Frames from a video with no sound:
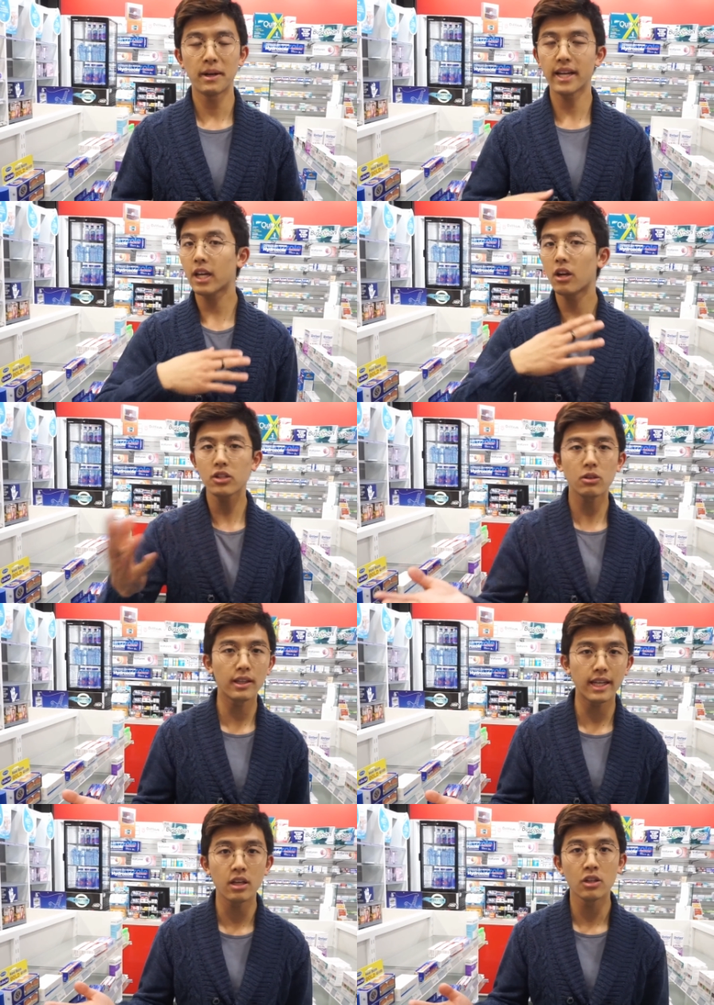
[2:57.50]
But it can also
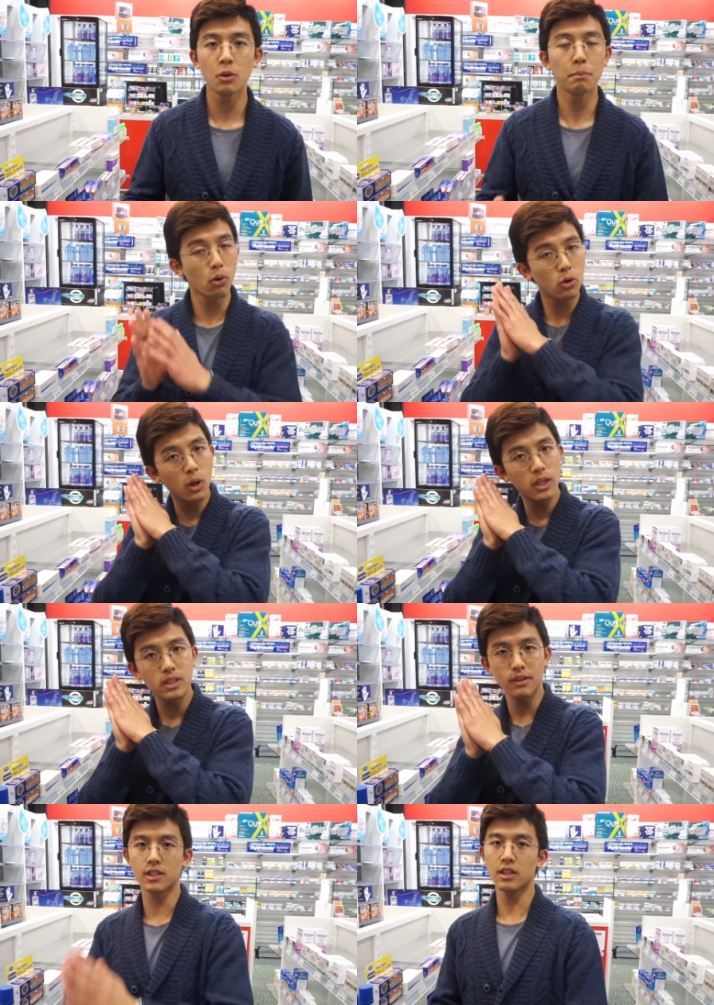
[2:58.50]
lead to poor
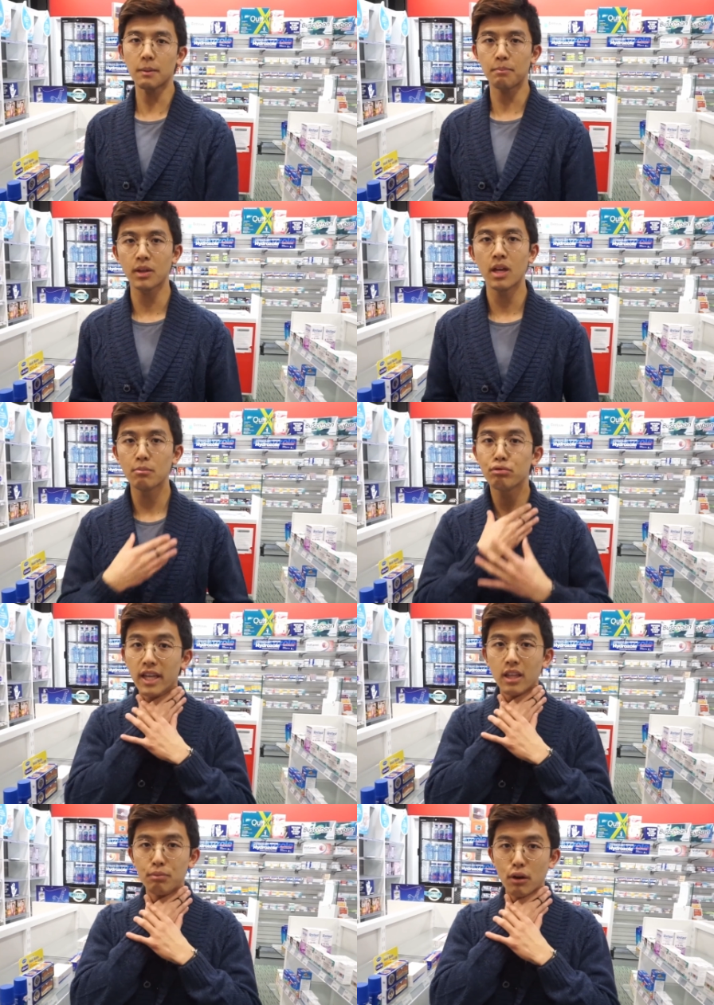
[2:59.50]
quality of sleep,
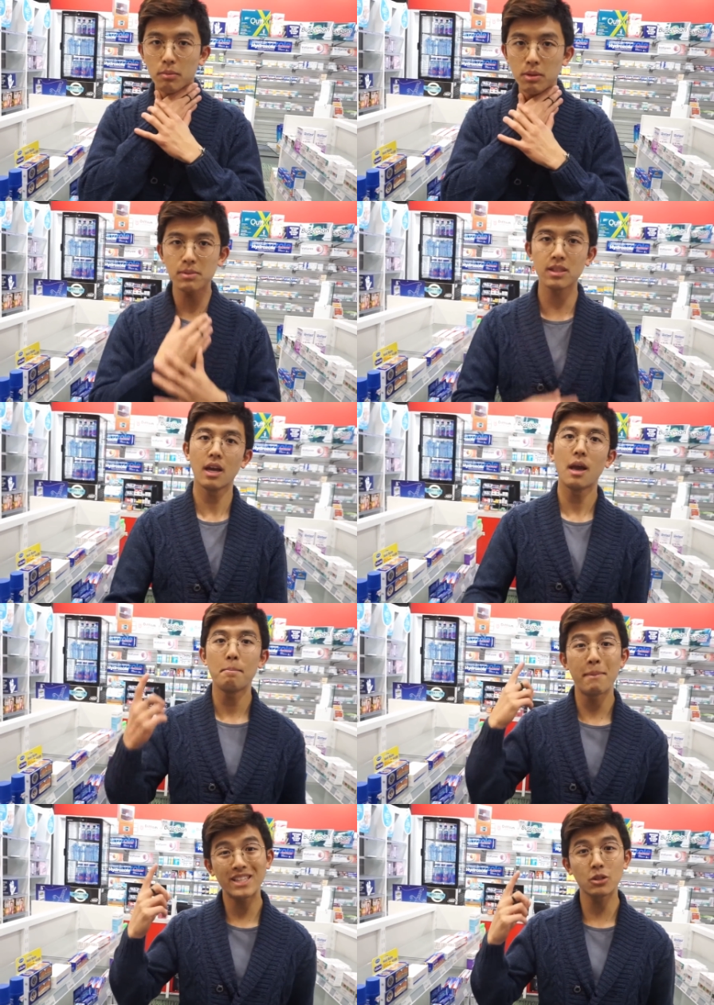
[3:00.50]
breathing problems,
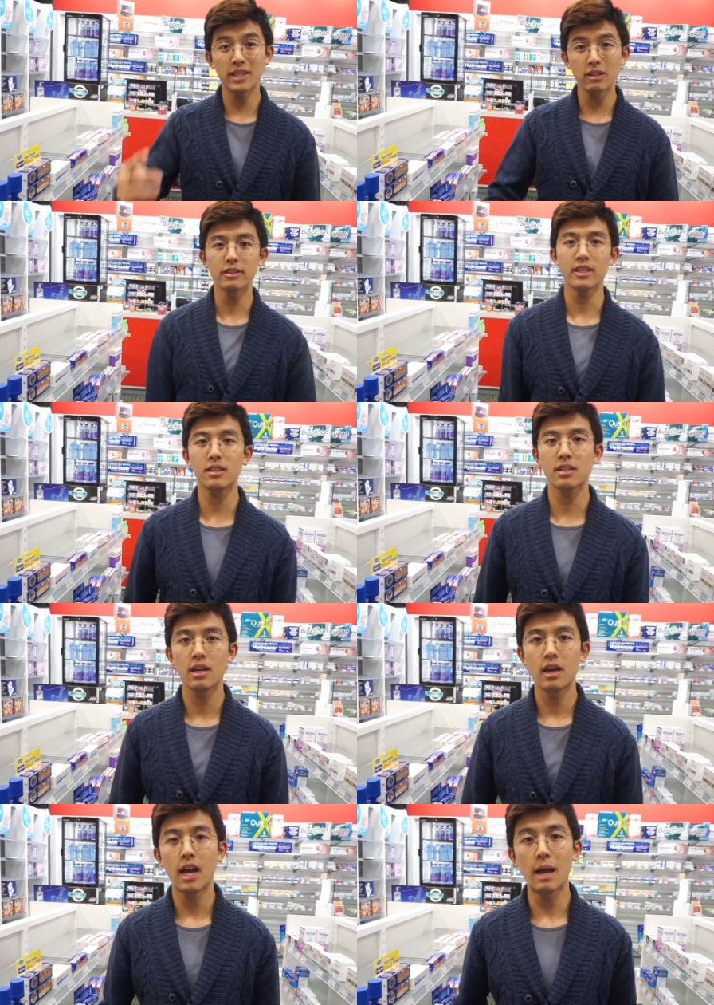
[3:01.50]
mental illness,
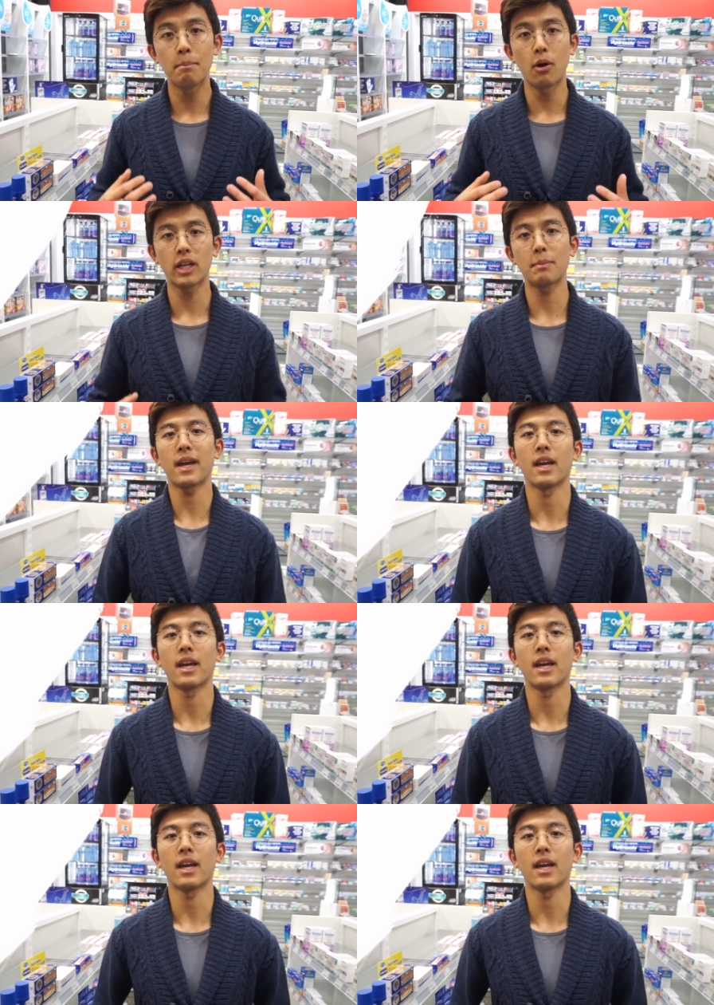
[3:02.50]
and body